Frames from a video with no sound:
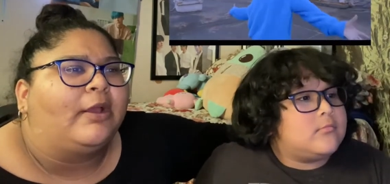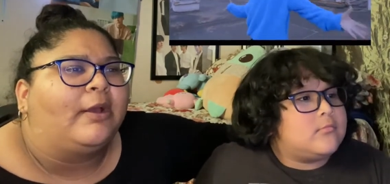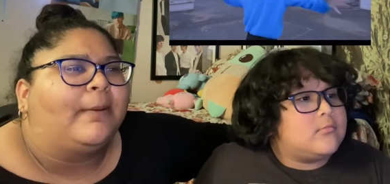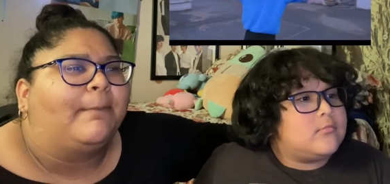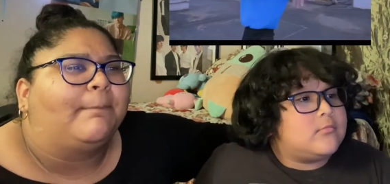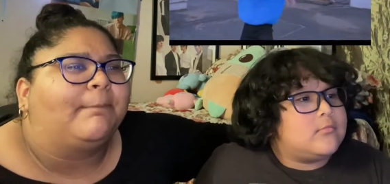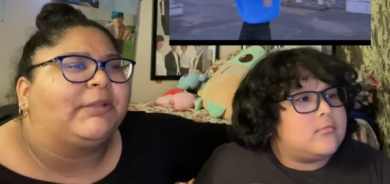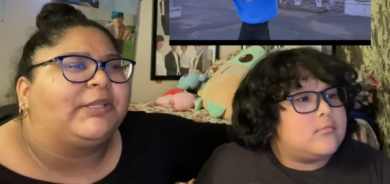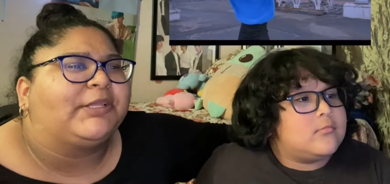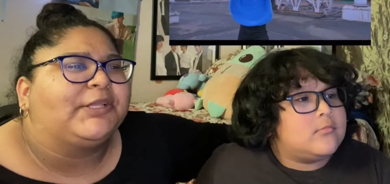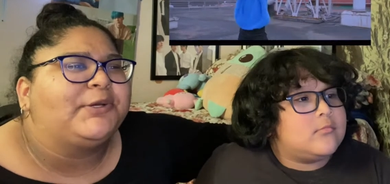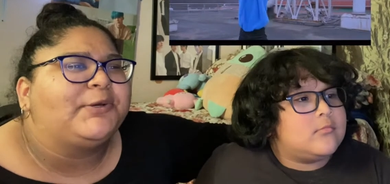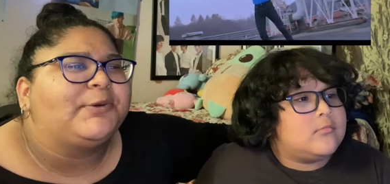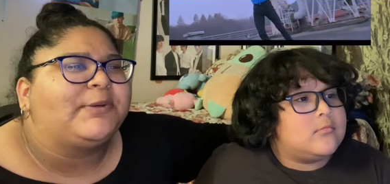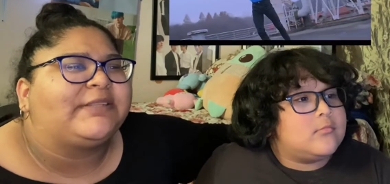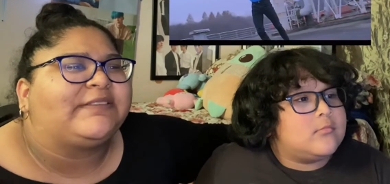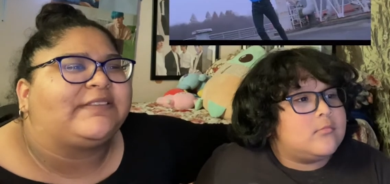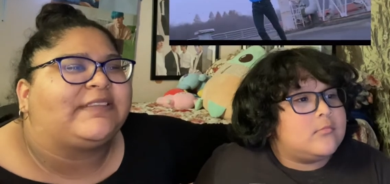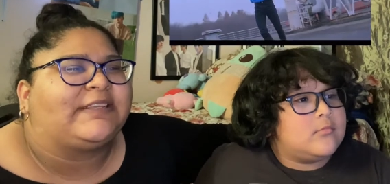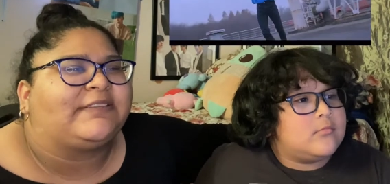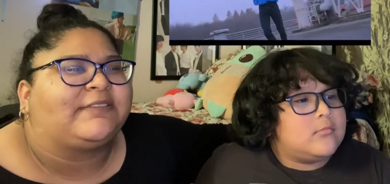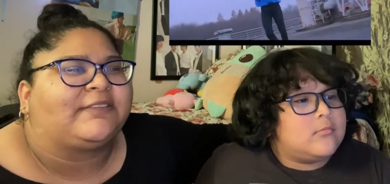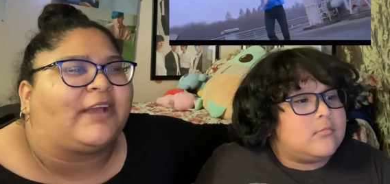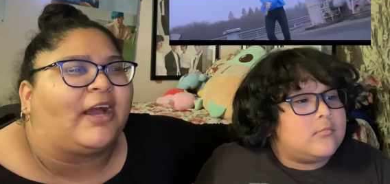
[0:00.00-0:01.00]
Speaker 1: Blue
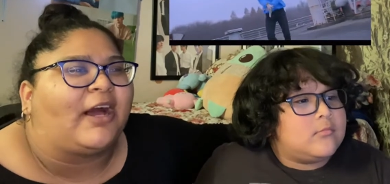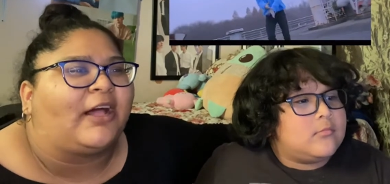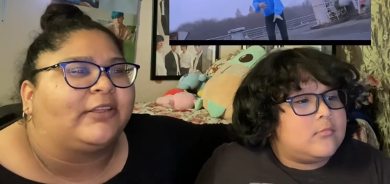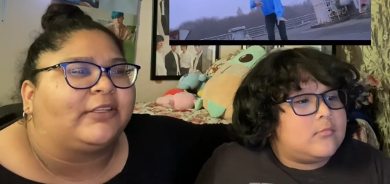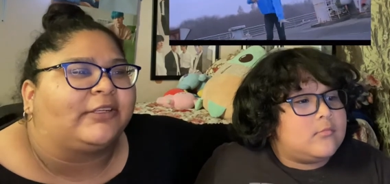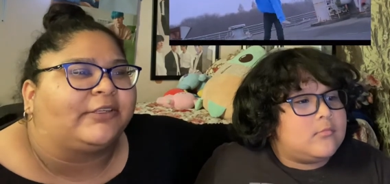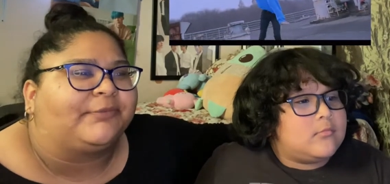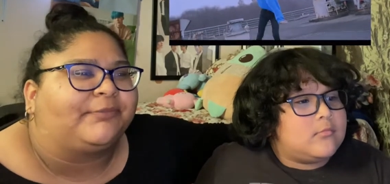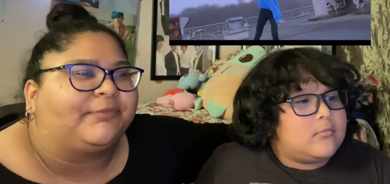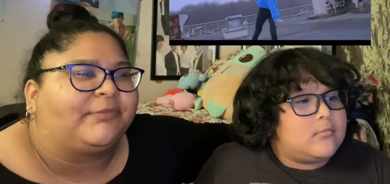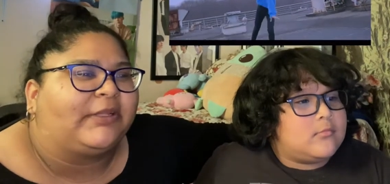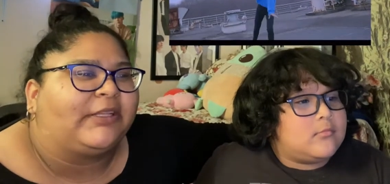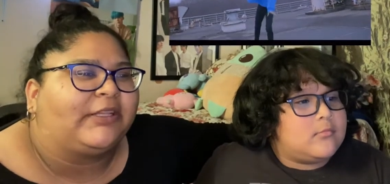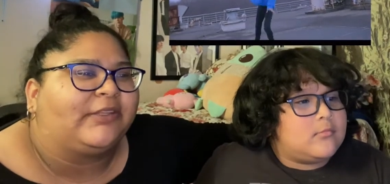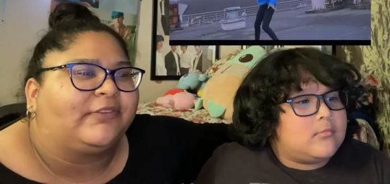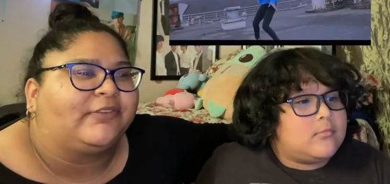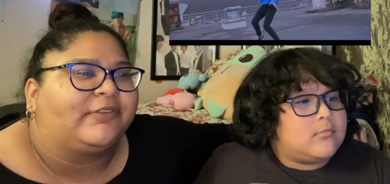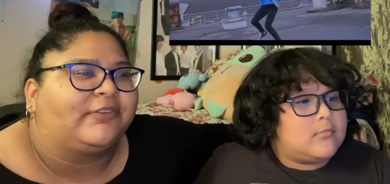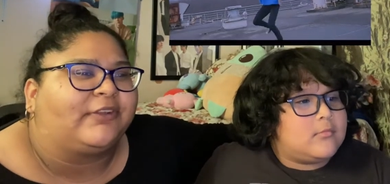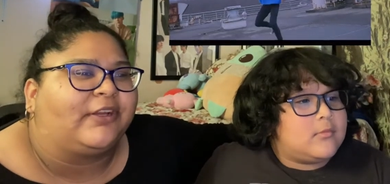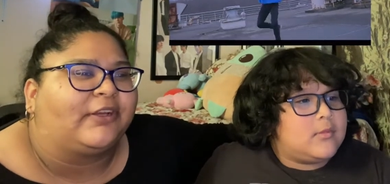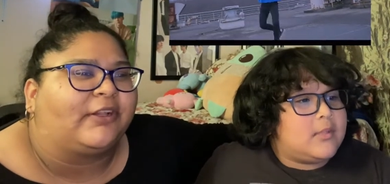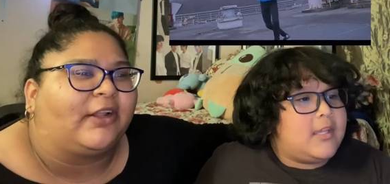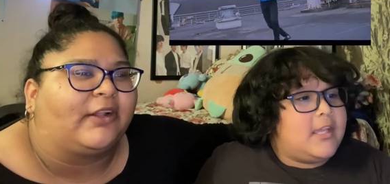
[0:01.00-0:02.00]
is his color. It
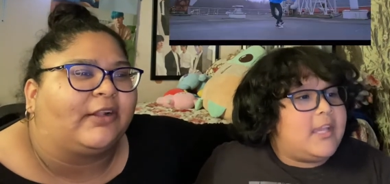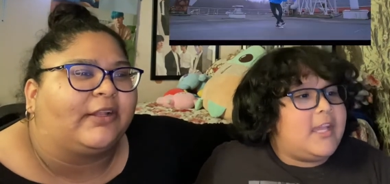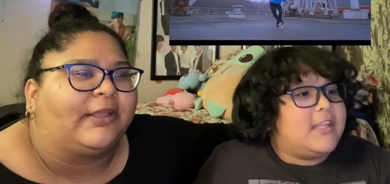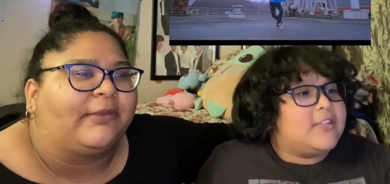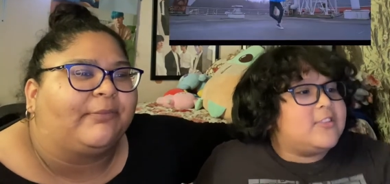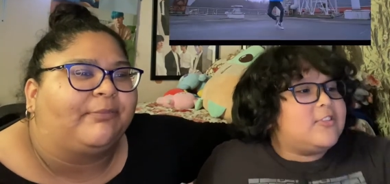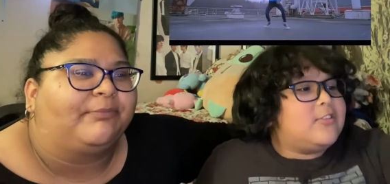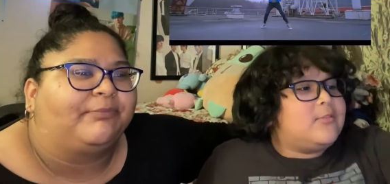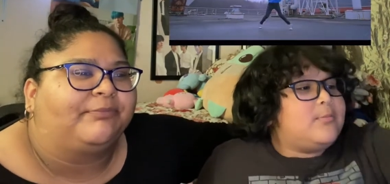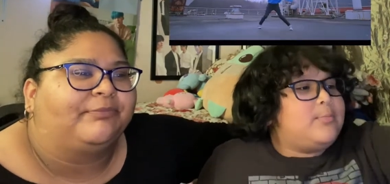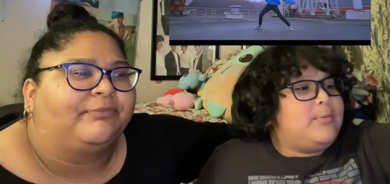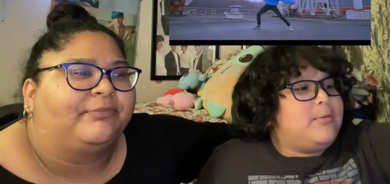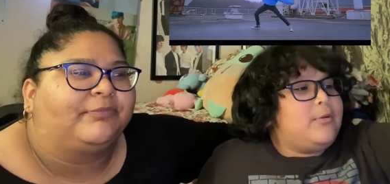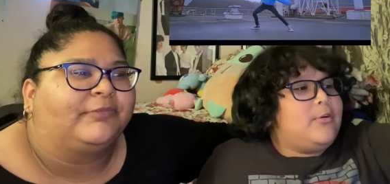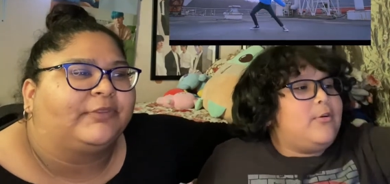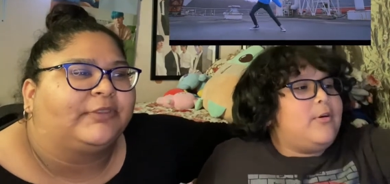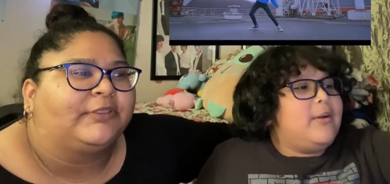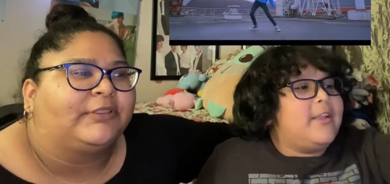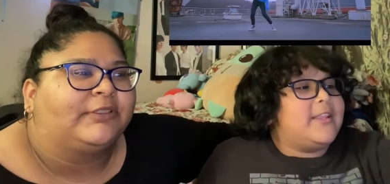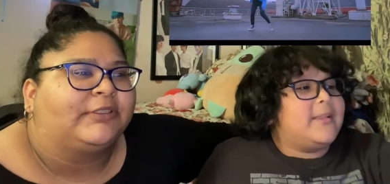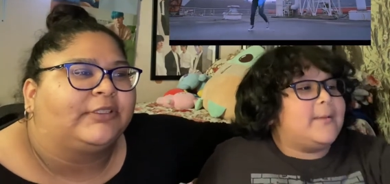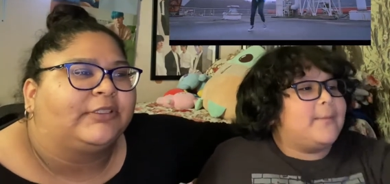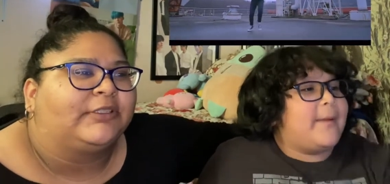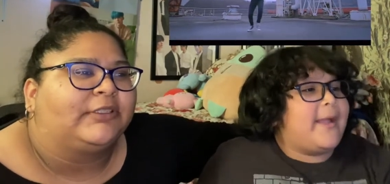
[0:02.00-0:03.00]
looks good on him. I just
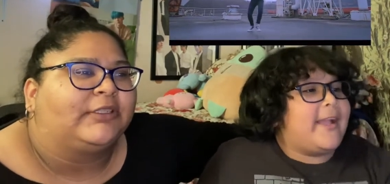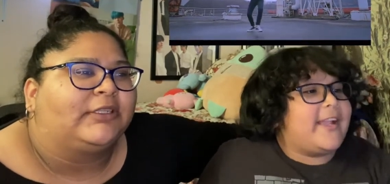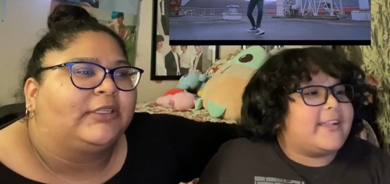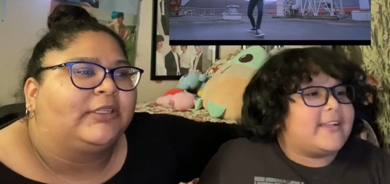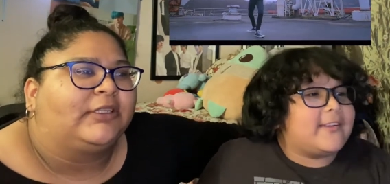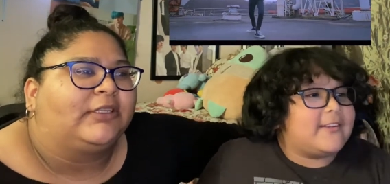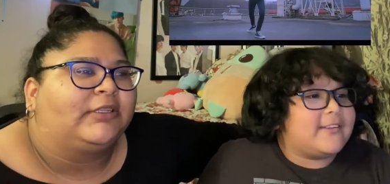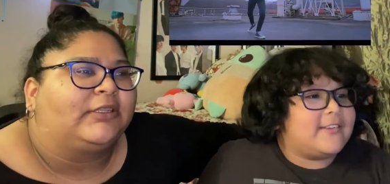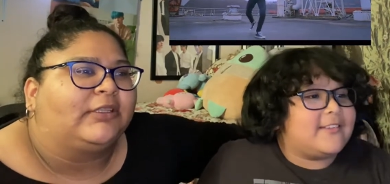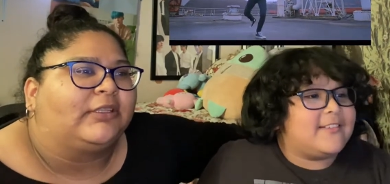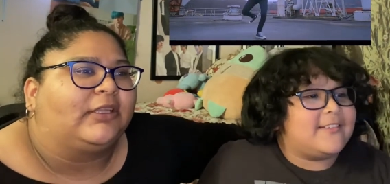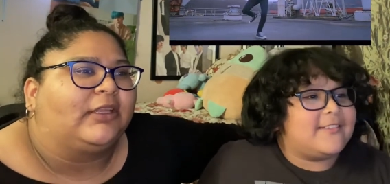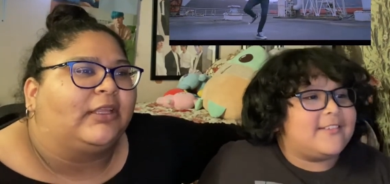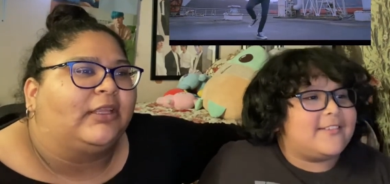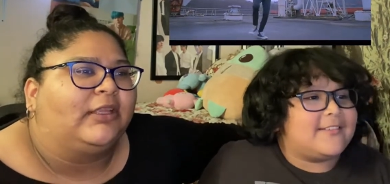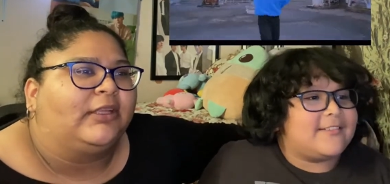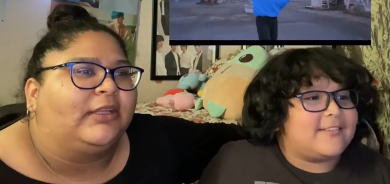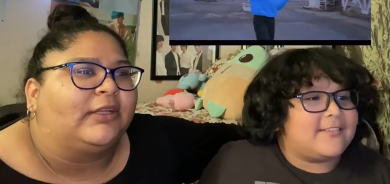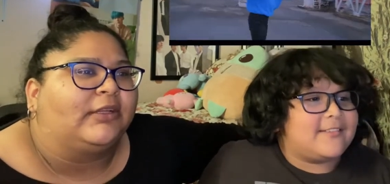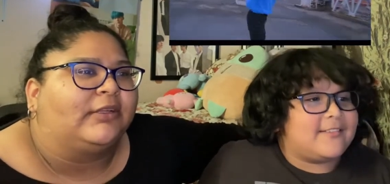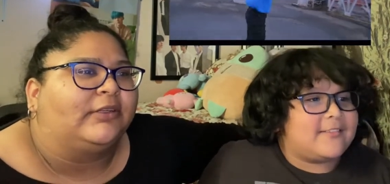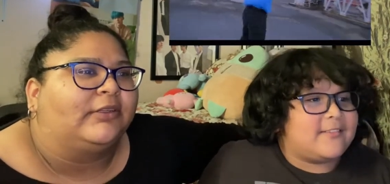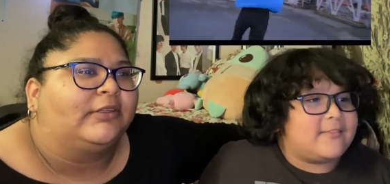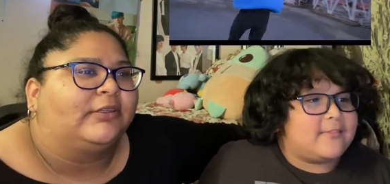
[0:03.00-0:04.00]
blue in the back. Yeah.